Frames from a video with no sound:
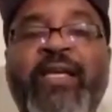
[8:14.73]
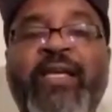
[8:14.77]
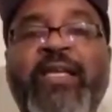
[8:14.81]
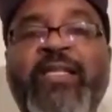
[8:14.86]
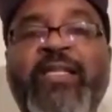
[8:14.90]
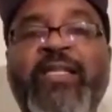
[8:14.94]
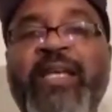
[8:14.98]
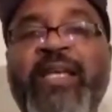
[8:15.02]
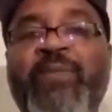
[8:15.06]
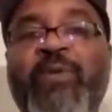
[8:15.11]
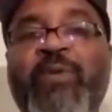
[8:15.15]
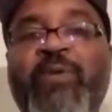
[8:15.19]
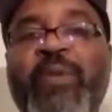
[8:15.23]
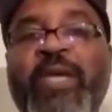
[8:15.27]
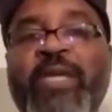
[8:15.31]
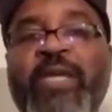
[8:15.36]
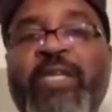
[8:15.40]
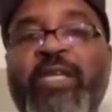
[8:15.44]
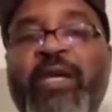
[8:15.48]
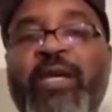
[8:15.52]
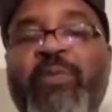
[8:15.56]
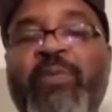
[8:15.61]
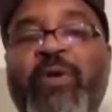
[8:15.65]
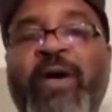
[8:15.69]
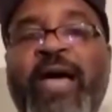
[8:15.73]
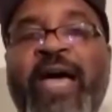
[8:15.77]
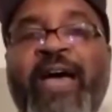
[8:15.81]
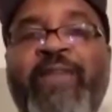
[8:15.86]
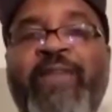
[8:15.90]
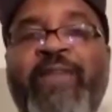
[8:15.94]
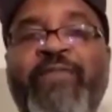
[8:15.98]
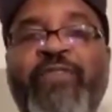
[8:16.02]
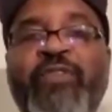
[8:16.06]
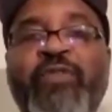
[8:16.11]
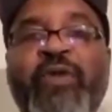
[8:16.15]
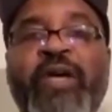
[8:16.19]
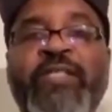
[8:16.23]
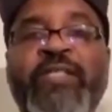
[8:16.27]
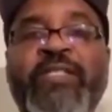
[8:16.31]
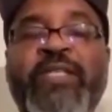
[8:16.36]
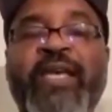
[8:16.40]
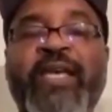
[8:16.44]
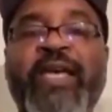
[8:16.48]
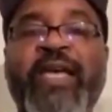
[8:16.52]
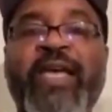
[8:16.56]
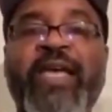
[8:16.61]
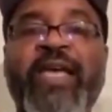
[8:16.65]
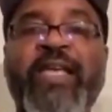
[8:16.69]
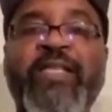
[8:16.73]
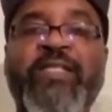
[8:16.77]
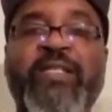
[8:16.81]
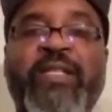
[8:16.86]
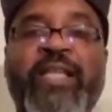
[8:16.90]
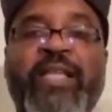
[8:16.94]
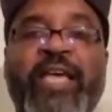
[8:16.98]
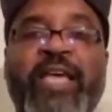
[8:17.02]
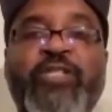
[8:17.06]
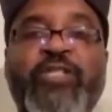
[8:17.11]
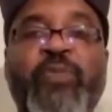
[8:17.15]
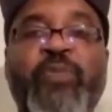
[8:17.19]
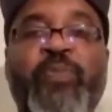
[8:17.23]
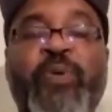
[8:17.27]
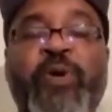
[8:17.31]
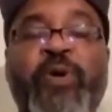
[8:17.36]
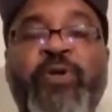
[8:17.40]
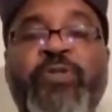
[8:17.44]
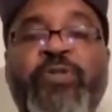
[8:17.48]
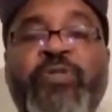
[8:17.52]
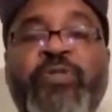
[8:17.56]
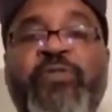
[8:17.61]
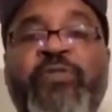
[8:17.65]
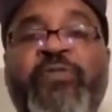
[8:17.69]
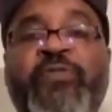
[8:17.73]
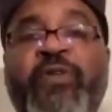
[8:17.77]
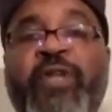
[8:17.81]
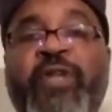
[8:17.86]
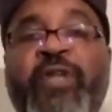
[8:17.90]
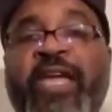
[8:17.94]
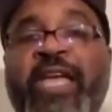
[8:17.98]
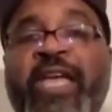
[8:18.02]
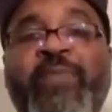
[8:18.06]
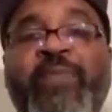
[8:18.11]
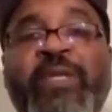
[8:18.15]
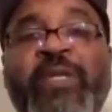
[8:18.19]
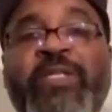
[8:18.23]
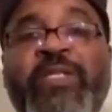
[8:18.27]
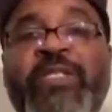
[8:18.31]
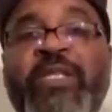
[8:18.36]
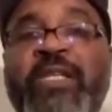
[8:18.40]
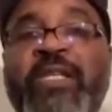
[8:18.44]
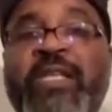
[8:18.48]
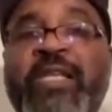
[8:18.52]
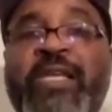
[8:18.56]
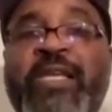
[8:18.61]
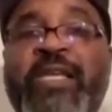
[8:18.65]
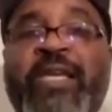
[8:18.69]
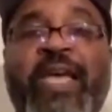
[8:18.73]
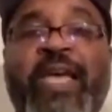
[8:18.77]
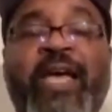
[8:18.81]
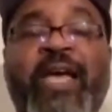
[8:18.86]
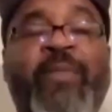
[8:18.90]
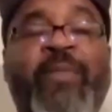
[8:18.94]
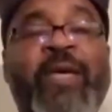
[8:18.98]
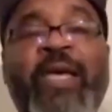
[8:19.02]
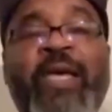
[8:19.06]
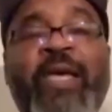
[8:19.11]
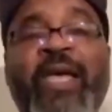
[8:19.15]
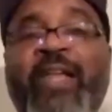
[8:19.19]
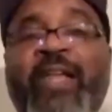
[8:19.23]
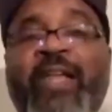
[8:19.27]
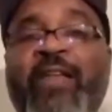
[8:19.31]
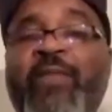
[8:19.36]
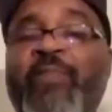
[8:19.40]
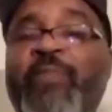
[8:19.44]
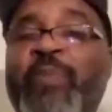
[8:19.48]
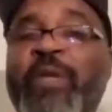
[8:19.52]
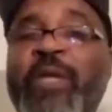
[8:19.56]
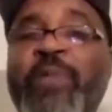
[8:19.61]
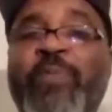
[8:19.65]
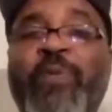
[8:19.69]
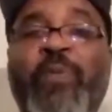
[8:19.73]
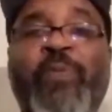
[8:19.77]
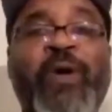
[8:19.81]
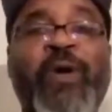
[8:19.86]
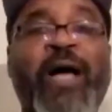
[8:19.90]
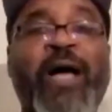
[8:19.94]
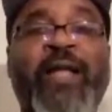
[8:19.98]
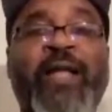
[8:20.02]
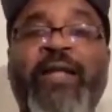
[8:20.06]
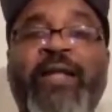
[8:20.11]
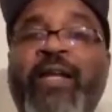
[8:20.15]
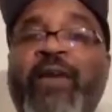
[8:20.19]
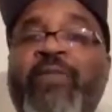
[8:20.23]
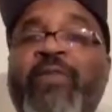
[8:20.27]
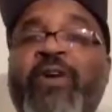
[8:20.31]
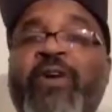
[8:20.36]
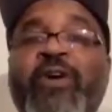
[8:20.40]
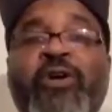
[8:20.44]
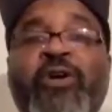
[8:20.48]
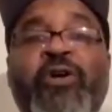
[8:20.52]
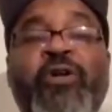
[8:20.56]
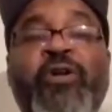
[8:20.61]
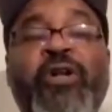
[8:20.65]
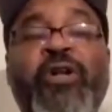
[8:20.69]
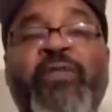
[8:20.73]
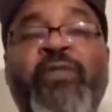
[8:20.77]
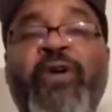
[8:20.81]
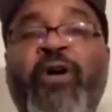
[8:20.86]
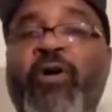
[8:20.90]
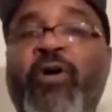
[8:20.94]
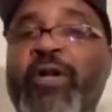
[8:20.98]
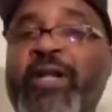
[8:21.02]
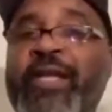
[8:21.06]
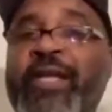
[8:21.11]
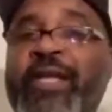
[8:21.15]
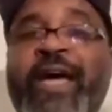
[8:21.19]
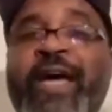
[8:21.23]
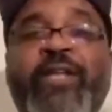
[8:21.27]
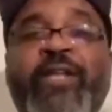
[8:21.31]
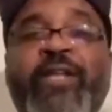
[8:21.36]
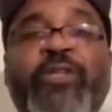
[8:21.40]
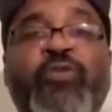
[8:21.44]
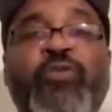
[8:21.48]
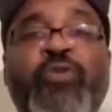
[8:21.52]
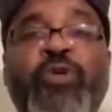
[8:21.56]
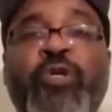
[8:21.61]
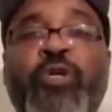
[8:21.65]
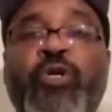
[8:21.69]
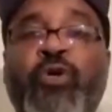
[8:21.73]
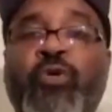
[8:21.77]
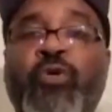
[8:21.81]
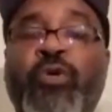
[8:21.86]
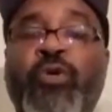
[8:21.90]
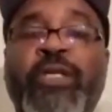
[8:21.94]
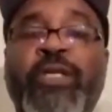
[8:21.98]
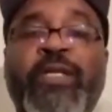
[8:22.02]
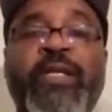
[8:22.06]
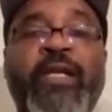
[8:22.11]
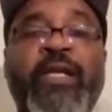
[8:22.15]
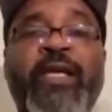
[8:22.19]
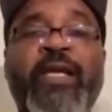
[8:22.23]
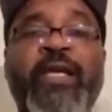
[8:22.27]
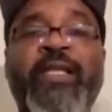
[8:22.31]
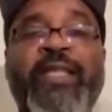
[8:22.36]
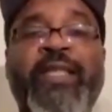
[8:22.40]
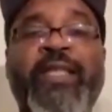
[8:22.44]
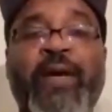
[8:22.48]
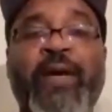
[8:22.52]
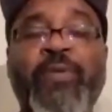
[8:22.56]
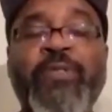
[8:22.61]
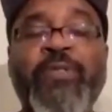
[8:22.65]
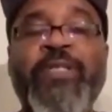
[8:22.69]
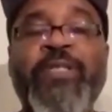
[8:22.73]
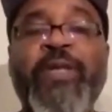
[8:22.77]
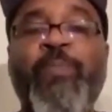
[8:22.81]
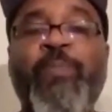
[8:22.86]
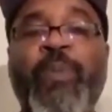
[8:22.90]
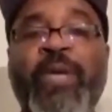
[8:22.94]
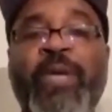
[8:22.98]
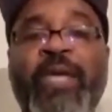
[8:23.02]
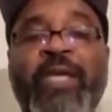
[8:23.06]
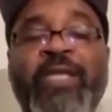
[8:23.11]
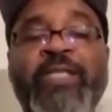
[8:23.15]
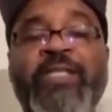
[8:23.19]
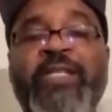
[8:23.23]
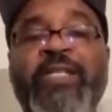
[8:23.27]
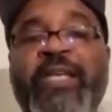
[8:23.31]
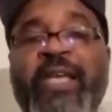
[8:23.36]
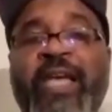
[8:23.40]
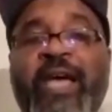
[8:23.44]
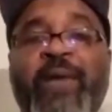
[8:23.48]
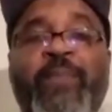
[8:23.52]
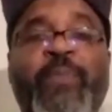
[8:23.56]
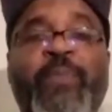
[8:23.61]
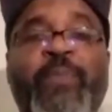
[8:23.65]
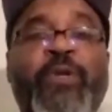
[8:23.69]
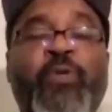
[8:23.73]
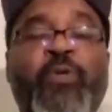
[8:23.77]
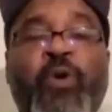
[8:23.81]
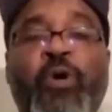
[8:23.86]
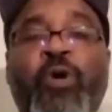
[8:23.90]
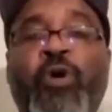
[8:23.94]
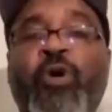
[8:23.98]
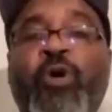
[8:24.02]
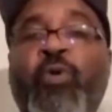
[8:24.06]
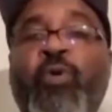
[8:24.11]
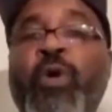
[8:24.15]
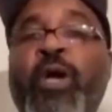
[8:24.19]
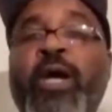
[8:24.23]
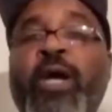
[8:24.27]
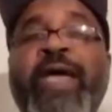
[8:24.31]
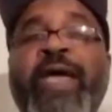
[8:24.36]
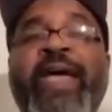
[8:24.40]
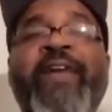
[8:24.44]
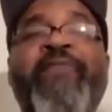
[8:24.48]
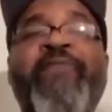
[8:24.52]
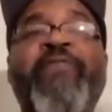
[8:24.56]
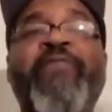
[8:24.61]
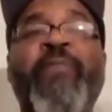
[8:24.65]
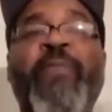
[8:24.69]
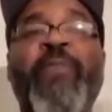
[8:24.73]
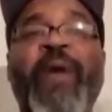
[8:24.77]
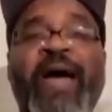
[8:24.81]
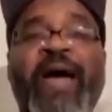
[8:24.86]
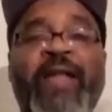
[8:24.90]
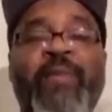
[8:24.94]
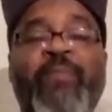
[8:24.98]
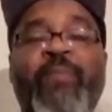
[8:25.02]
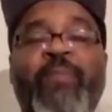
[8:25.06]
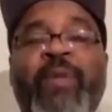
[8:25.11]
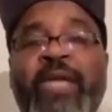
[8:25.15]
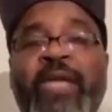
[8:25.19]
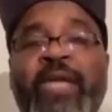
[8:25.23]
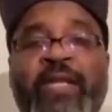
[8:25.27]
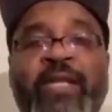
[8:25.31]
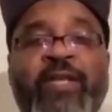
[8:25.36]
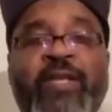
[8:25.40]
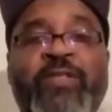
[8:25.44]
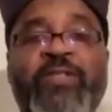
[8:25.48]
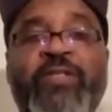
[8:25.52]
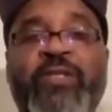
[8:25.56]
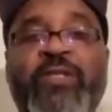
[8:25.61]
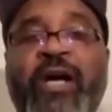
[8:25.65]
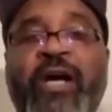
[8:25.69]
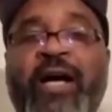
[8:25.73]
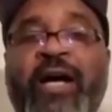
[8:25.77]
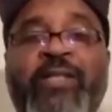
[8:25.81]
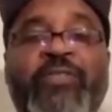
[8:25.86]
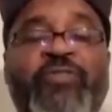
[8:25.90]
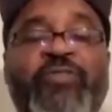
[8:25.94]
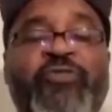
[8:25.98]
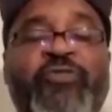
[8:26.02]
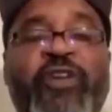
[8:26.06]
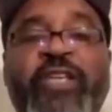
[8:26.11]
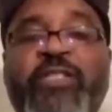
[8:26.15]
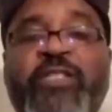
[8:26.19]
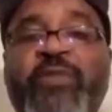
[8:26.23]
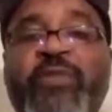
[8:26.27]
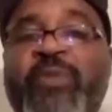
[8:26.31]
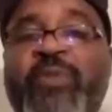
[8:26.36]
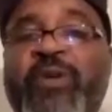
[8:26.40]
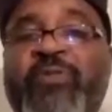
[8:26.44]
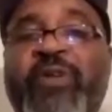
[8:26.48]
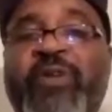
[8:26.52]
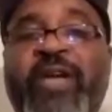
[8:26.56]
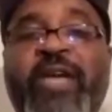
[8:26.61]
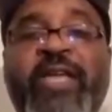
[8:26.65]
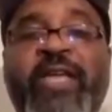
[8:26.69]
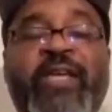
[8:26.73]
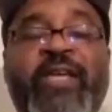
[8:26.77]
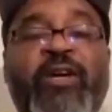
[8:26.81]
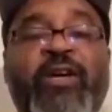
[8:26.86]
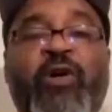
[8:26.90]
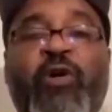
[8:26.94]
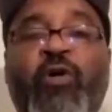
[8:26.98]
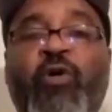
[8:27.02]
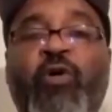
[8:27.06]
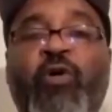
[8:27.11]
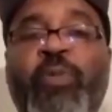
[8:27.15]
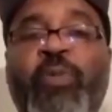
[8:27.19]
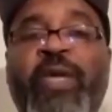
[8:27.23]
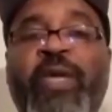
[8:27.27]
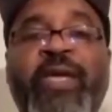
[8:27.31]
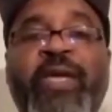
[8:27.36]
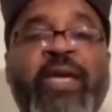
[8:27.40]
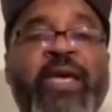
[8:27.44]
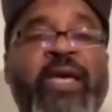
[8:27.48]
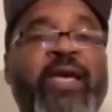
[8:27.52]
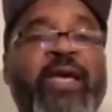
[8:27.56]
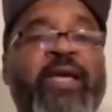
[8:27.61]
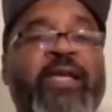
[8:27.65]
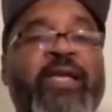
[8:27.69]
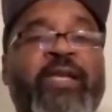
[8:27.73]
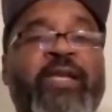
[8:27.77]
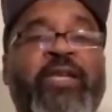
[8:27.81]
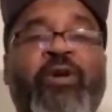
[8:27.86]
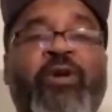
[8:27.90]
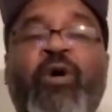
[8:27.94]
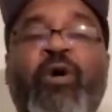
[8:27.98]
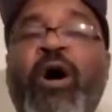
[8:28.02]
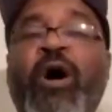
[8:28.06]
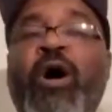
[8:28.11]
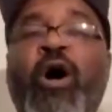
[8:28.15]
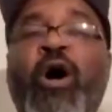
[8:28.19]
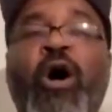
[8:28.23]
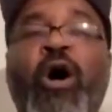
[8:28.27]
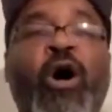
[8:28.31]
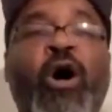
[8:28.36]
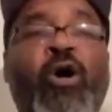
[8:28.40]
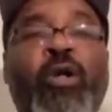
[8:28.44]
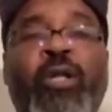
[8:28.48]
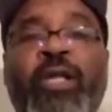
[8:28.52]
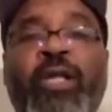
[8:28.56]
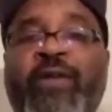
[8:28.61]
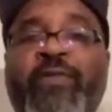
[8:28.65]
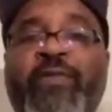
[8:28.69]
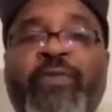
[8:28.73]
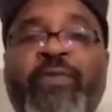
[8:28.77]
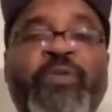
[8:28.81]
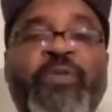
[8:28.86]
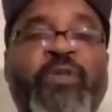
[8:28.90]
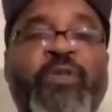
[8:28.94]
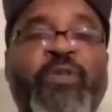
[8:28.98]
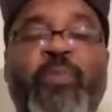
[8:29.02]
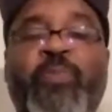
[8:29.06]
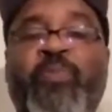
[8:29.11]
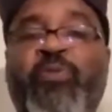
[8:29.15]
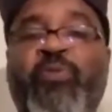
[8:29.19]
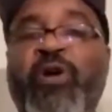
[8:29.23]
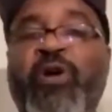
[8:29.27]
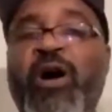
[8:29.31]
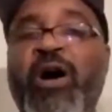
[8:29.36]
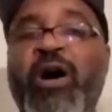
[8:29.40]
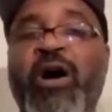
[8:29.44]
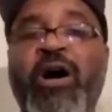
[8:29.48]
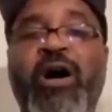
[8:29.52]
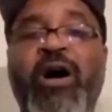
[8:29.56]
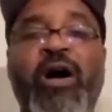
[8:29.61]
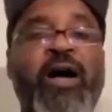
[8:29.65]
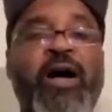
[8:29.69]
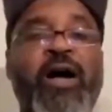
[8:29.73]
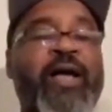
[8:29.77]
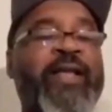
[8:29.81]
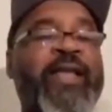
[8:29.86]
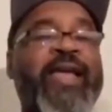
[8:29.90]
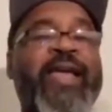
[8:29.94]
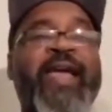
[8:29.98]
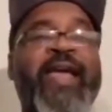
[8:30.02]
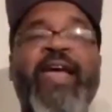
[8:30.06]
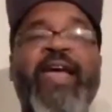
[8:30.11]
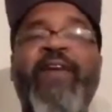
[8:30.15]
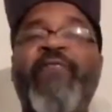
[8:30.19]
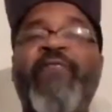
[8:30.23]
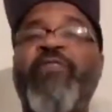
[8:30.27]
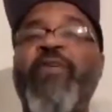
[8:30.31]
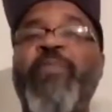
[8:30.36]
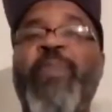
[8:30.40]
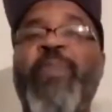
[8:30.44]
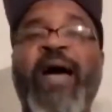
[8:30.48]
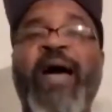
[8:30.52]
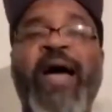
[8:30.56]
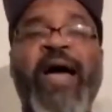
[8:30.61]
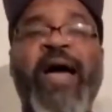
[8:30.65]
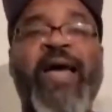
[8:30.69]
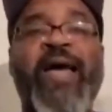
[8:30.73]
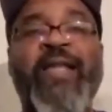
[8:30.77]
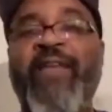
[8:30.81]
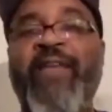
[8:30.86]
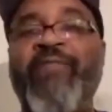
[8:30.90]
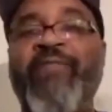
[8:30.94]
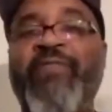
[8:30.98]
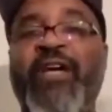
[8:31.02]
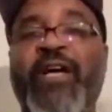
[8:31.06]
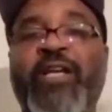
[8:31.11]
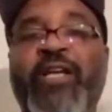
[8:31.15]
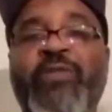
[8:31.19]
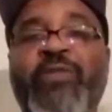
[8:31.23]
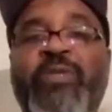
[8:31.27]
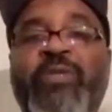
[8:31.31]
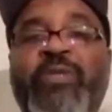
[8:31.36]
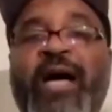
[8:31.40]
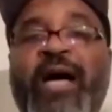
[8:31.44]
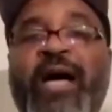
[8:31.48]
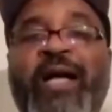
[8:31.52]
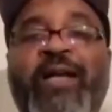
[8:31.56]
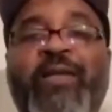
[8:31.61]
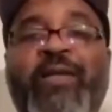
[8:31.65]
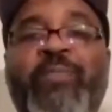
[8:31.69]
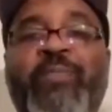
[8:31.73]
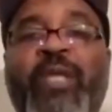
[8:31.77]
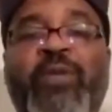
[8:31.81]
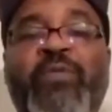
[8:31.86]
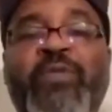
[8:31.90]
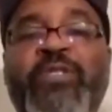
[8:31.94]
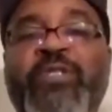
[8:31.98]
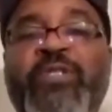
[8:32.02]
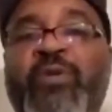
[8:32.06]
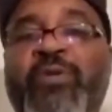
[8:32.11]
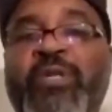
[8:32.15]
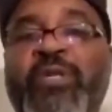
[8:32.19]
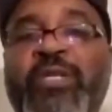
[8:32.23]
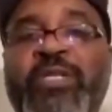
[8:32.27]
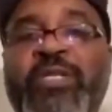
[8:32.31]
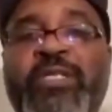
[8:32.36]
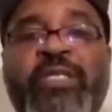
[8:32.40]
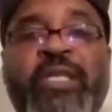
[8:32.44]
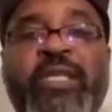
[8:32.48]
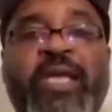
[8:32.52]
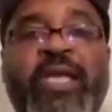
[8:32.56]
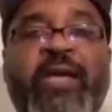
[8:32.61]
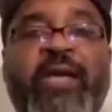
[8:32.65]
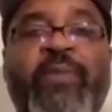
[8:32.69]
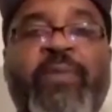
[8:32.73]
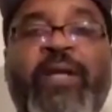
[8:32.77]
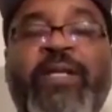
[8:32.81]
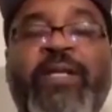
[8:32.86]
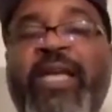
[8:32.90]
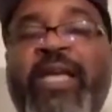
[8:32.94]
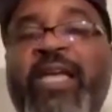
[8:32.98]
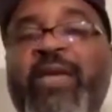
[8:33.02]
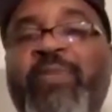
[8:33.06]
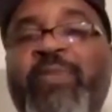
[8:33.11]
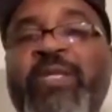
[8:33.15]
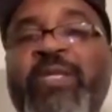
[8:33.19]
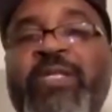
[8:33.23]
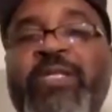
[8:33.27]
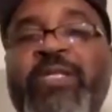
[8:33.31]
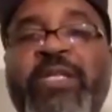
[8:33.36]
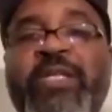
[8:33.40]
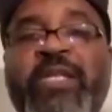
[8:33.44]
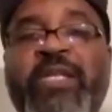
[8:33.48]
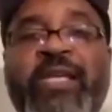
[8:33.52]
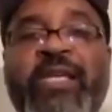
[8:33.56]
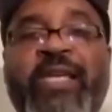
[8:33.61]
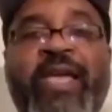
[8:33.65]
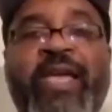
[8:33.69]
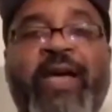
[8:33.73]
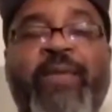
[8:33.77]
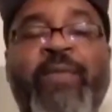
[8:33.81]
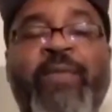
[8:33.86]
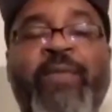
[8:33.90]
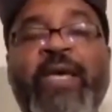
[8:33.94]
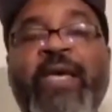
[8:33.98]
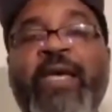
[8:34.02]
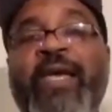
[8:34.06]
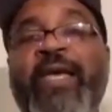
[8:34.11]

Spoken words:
He said, I'm gonna have you as the head selection person for the ABCD camp. And if people probably never heard of it, all they got to do is Google it. That was the biggest camp in the world where everybody made their start. Tracy McGrady, Kobe, you know, all of them, LeBron, everybody. They've done documentaries on this thing about the ABCD camp.